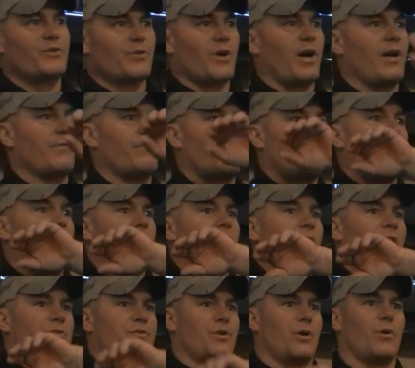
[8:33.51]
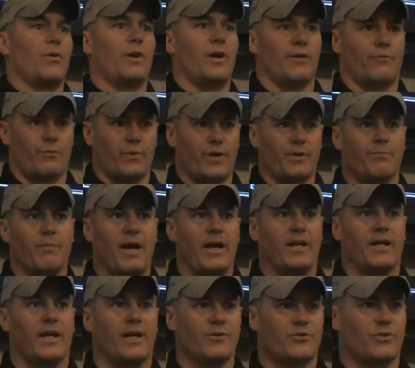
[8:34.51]
we train for that also. If we
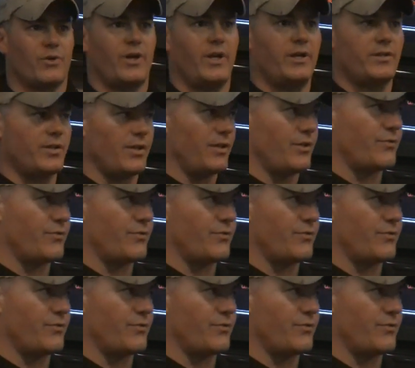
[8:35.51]
make entry to